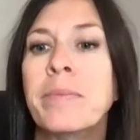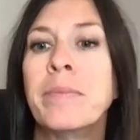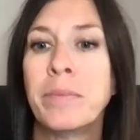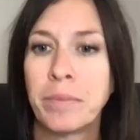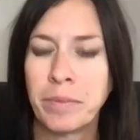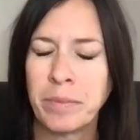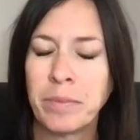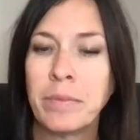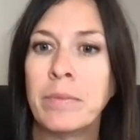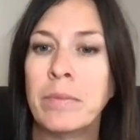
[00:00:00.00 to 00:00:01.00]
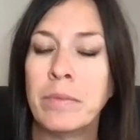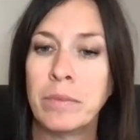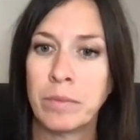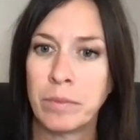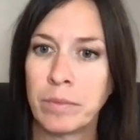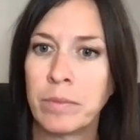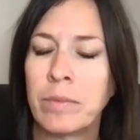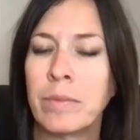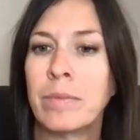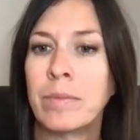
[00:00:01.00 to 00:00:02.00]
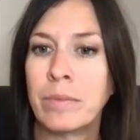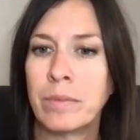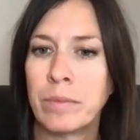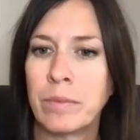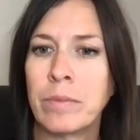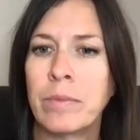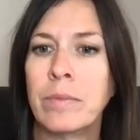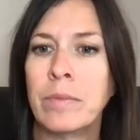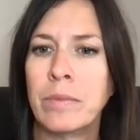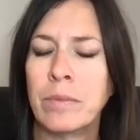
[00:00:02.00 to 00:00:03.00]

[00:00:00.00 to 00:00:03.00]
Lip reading: No words are spoken by the person on screen.